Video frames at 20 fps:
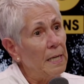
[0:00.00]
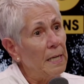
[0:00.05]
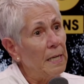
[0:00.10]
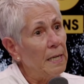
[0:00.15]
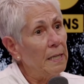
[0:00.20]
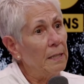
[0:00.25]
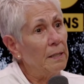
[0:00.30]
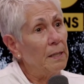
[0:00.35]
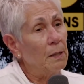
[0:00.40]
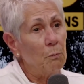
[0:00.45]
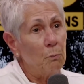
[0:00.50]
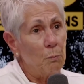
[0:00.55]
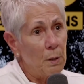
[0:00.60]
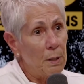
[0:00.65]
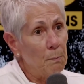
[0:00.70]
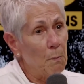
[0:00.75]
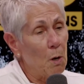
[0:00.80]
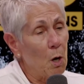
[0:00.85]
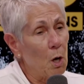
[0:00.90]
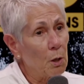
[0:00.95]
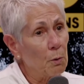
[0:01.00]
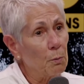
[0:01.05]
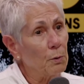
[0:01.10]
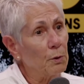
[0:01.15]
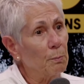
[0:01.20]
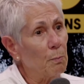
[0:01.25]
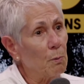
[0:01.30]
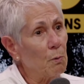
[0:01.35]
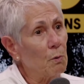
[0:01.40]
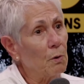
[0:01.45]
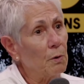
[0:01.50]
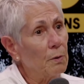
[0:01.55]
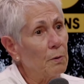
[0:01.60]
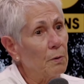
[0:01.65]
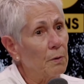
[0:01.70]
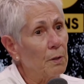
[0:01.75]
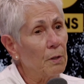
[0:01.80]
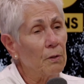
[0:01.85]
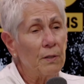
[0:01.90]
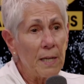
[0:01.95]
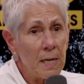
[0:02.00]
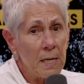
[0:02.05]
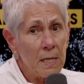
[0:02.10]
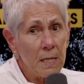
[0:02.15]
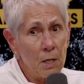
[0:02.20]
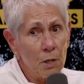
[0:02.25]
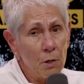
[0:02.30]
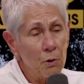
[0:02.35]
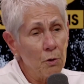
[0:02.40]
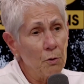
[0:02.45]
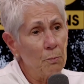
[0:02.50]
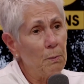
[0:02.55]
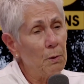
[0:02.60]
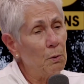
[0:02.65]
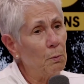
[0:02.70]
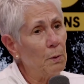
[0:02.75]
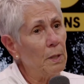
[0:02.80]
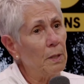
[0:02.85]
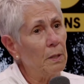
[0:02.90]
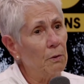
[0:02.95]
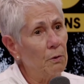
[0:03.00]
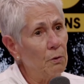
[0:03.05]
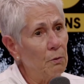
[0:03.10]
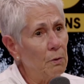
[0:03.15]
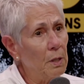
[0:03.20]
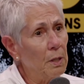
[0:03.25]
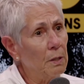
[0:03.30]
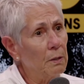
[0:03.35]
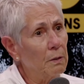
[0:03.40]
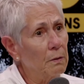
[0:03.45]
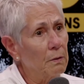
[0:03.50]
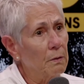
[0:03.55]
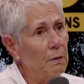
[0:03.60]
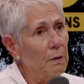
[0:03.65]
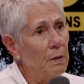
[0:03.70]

And then when Mark was born, there was eight years between the two kids.